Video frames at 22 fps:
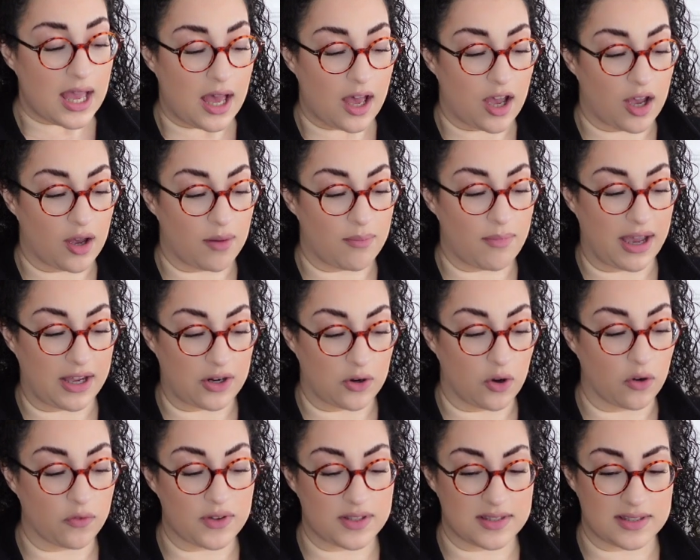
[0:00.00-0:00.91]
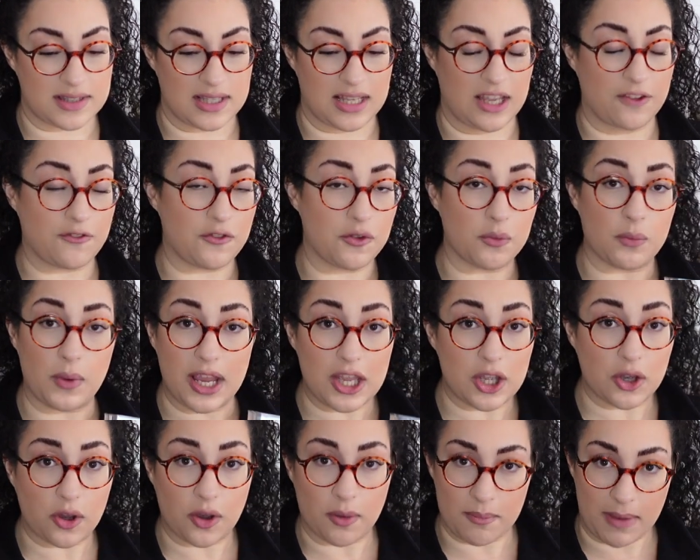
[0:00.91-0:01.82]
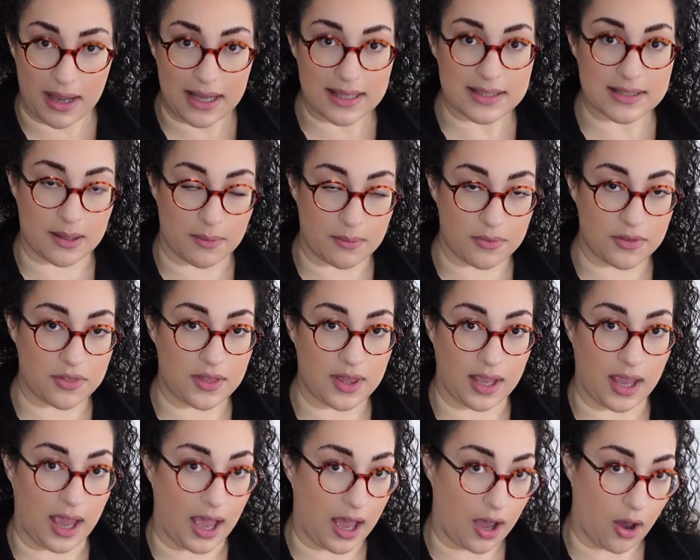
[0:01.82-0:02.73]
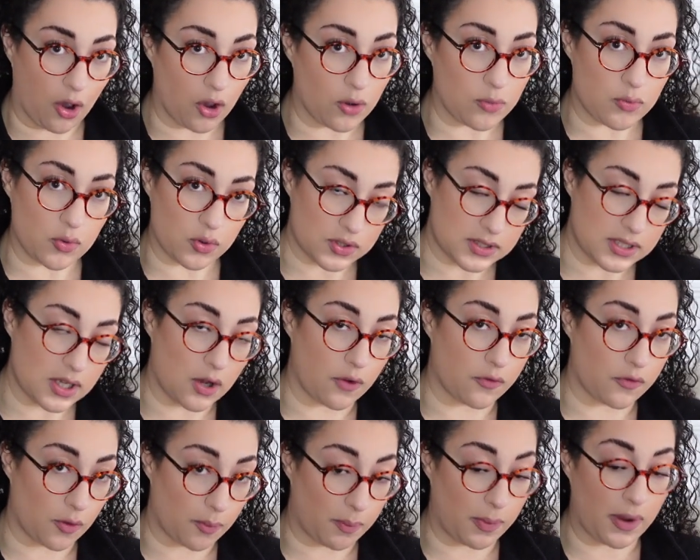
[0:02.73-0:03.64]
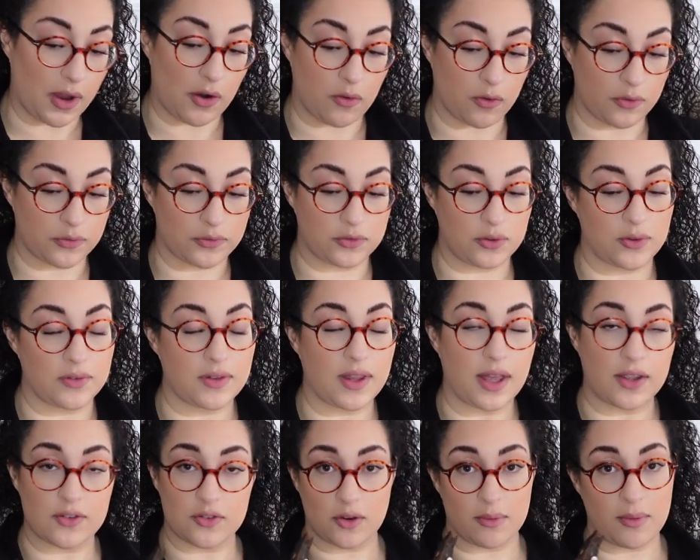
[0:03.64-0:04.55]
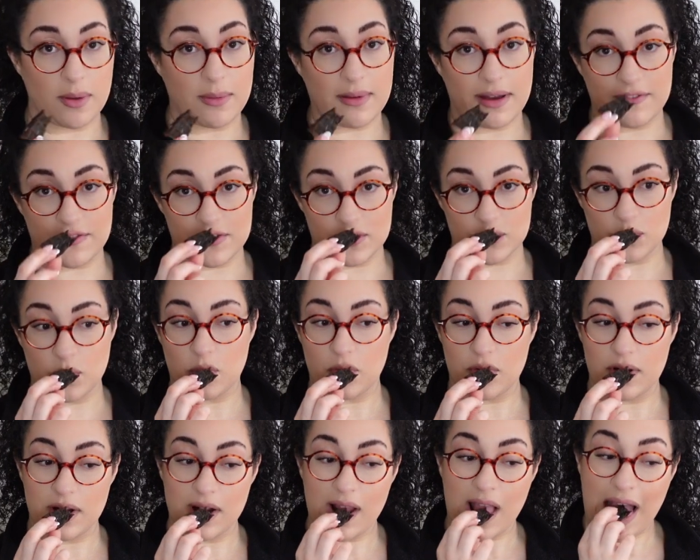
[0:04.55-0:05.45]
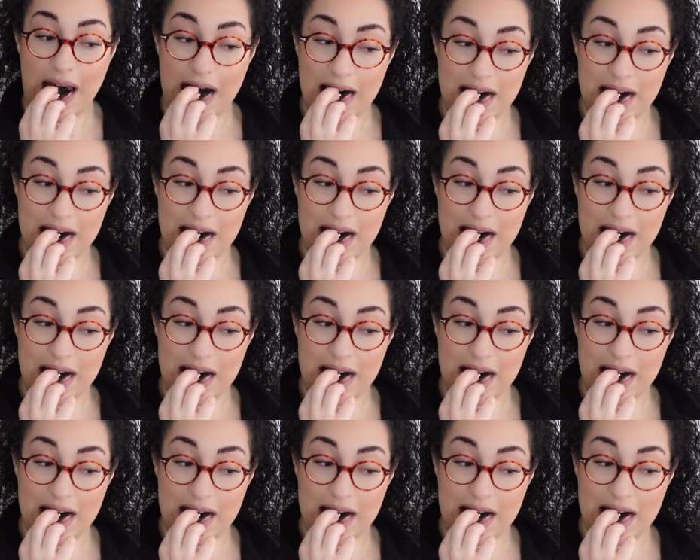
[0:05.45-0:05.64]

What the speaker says: and obviously if you, where you can make something at home yourself, you're better off doing that. Sorry, my mouth is watering.